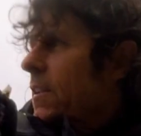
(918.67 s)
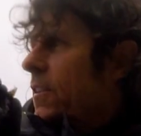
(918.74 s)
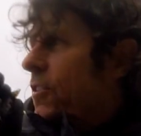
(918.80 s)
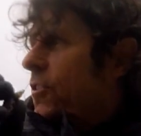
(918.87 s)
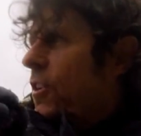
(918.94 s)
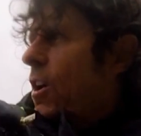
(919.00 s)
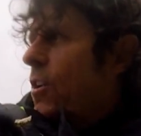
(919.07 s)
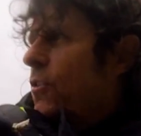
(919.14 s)

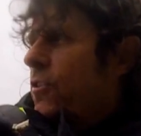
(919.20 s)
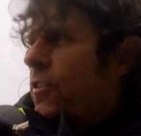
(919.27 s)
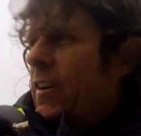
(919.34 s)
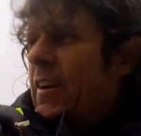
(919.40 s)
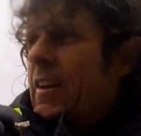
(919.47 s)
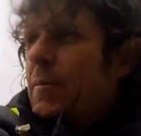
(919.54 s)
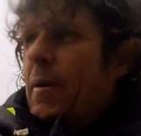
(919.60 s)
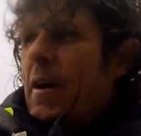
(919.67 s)
this
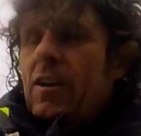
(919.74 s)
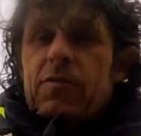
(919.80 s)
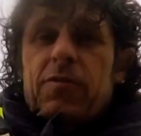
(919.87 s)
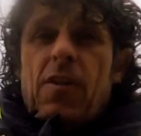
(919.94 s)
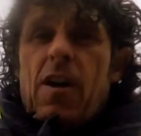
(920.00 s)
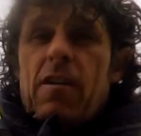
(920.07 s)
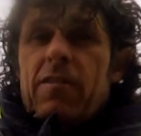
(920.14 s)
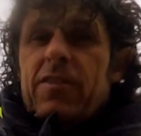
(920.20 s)
coastline about as
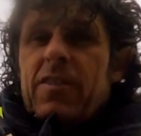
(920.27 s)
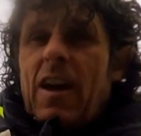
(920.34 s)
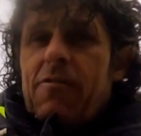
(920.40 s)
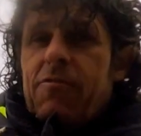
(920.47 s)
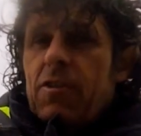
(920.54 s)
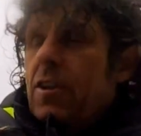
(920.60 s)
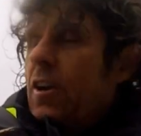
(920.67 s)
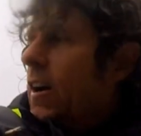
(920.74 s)
far as
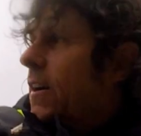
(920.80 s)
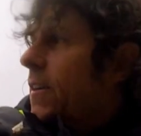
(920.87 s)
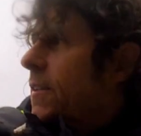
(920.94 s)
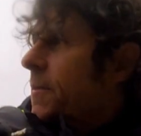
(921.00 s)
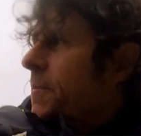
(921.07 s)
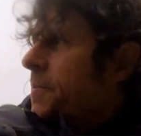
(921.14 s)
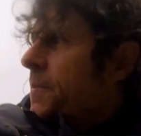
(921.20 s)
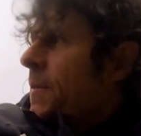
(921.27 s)
Africa,
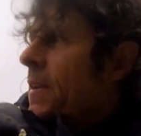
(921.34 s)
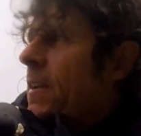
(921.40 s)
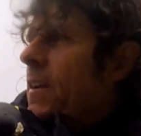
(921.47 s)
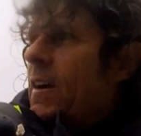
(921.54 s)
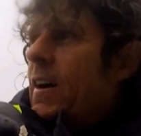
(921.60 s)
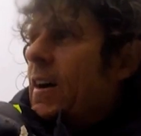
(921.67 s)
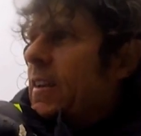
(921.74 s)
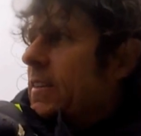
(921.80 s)

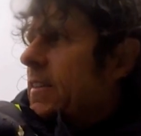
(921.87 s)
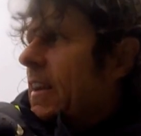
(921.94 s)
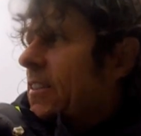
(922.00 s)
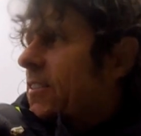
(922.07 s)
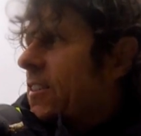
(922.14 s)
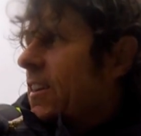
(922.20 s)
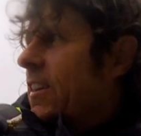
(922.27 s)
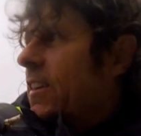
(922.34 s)
and
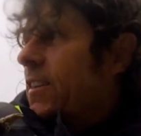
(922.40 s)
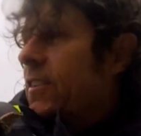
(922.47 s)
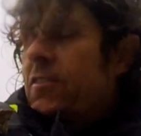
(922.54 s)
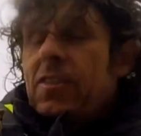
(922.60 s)
that's it.